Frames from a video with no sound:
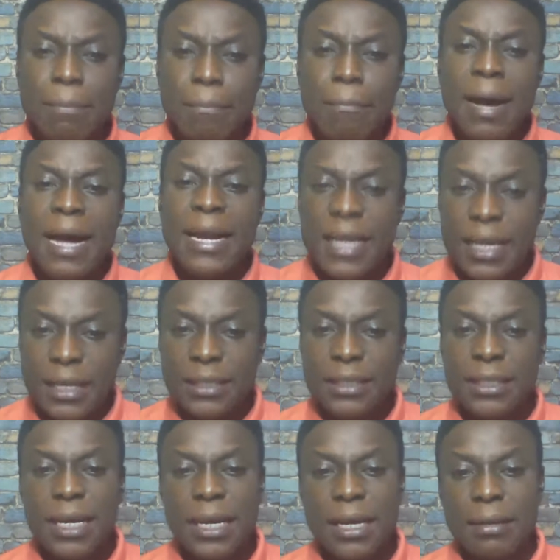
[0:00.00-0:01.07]
manage
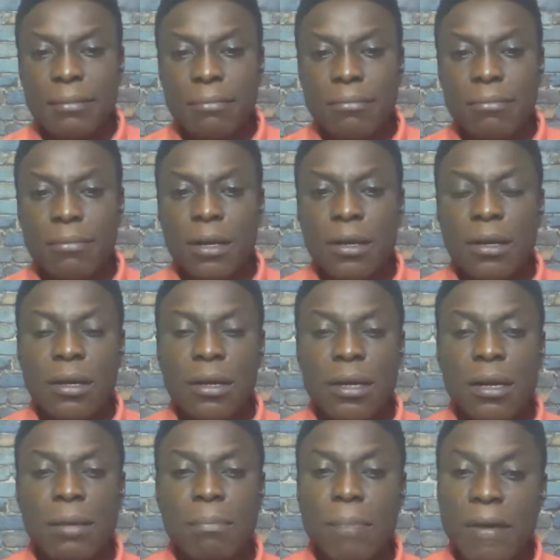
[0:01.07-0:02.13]

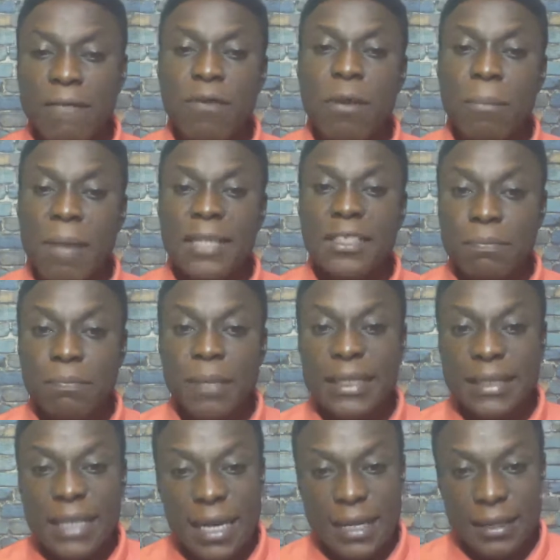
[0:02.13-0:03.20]
performance
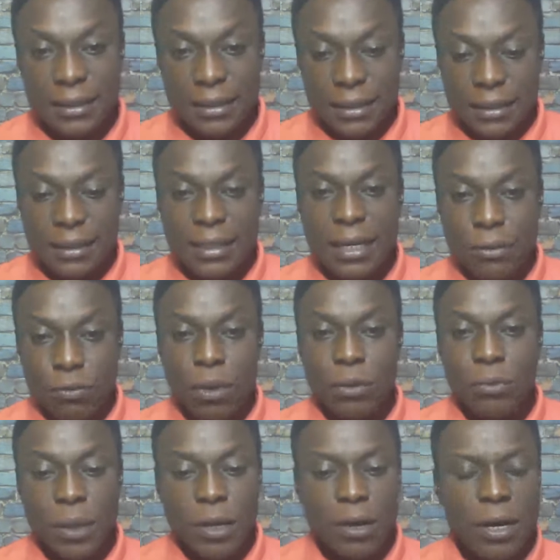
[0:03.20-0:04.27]
better than
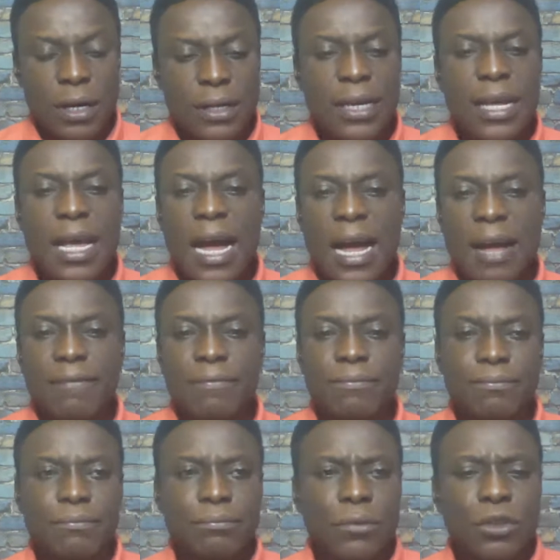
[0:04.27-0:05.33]
what we currently have.
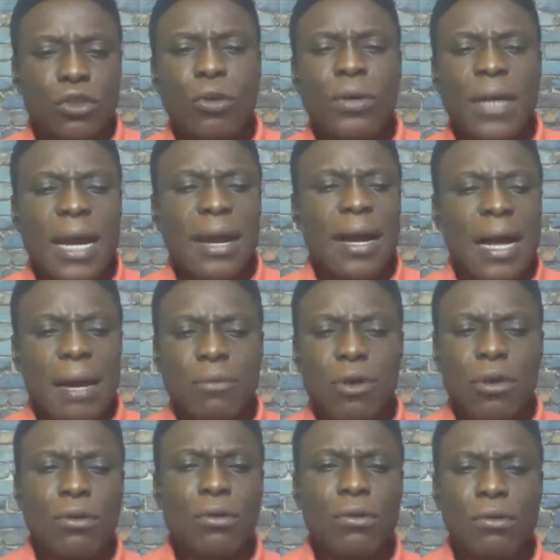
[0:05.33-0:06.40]
So now I'm
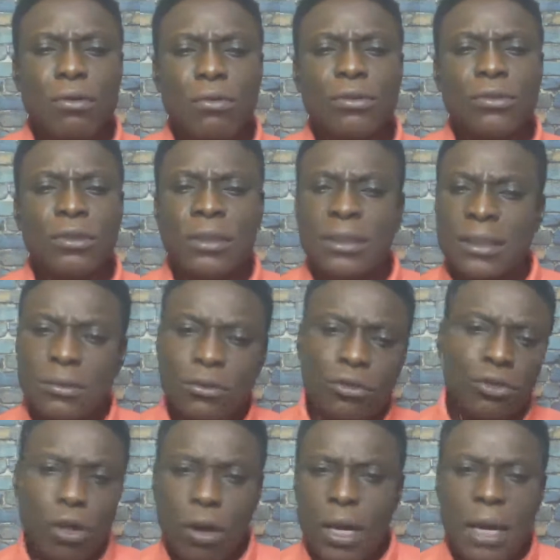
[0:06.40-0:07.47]
going to
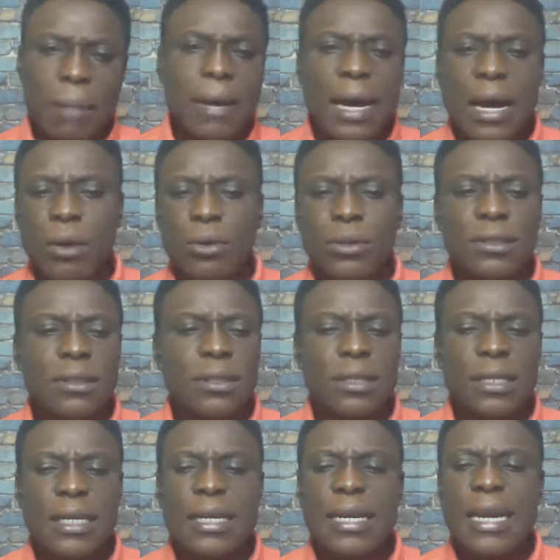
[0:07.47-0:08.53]
talk about
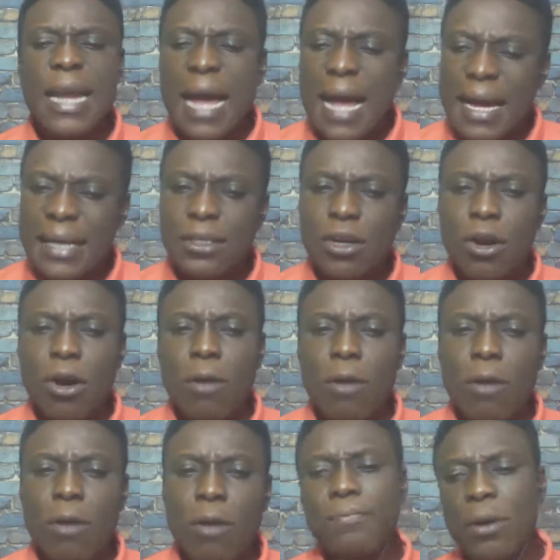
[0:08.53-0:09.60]
the 9
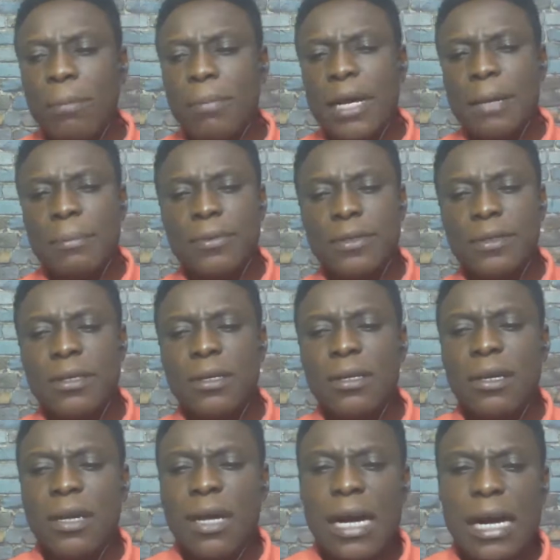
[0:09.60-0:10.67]
common problems
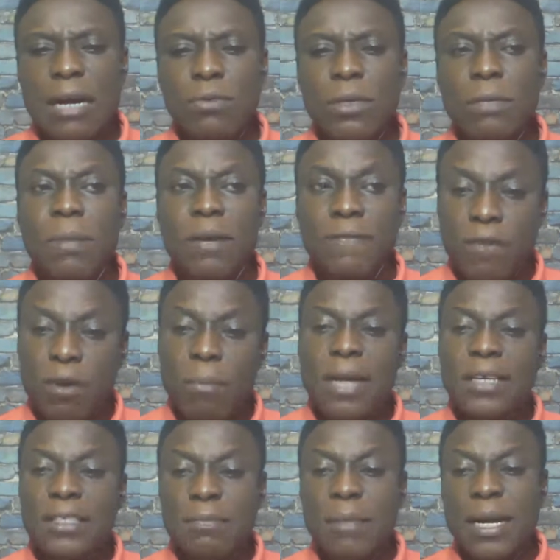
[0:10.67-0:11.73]
with
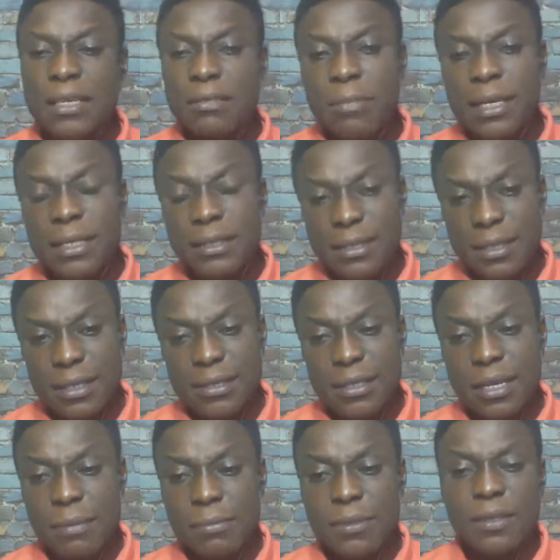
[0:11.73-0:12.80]
performance management
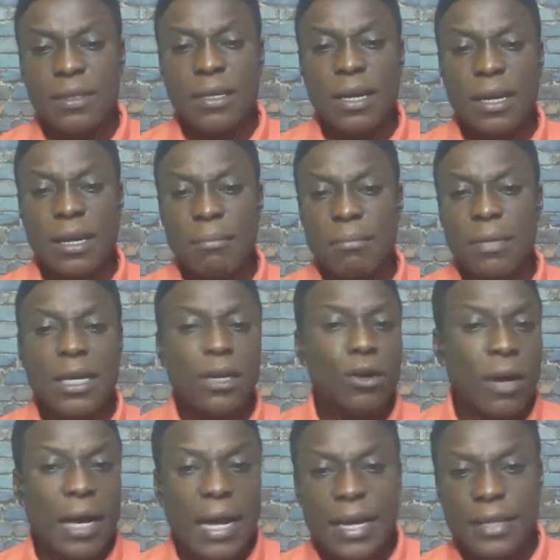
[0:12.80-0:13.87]
systems in
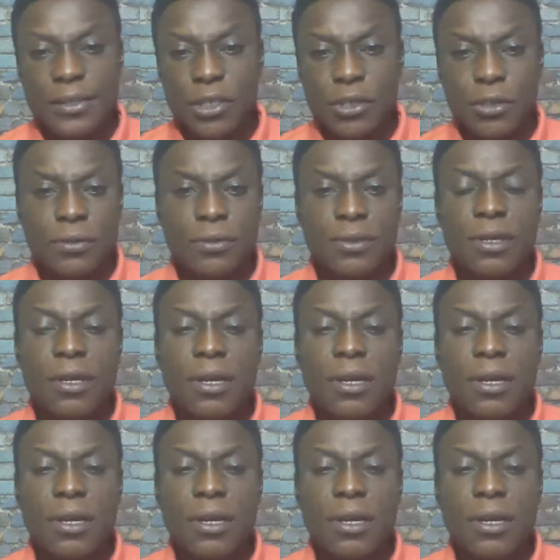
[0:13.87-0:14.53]
organizations.